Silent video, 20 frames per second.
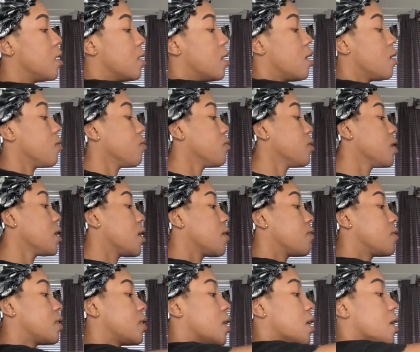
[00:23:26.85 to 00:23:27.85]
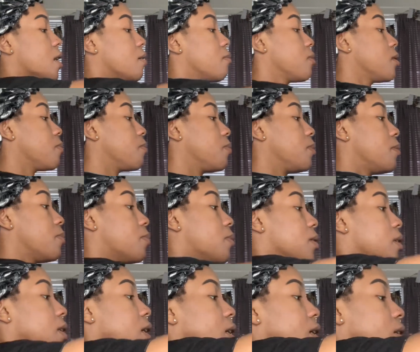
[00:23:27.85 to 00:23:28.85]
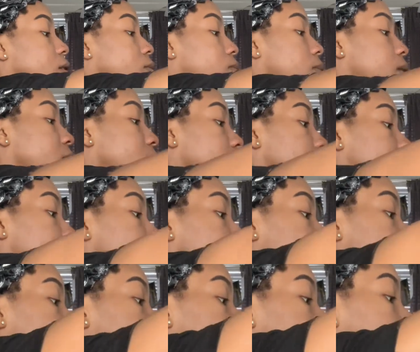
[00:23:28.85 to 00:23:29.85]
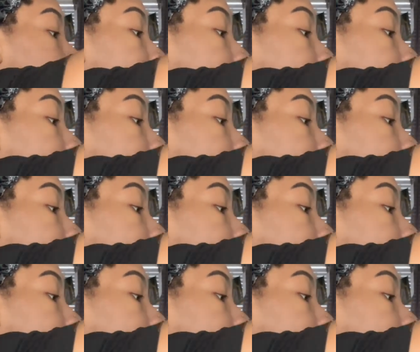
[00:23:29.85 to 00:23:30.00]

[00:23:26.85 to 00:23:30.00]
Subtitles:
I don't really have time to be plucking a wig right now.